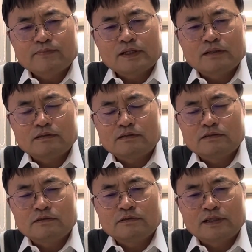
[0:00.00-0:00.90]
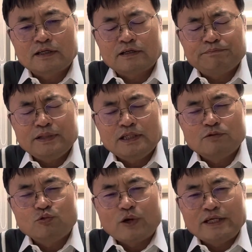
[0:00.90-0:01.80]
there are
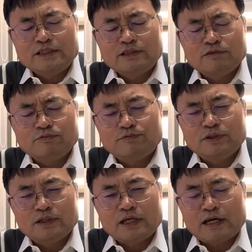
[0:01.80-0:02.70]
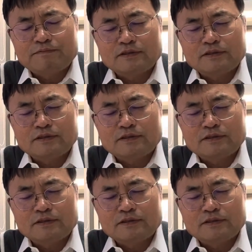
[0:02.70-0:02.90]
minimum wage we have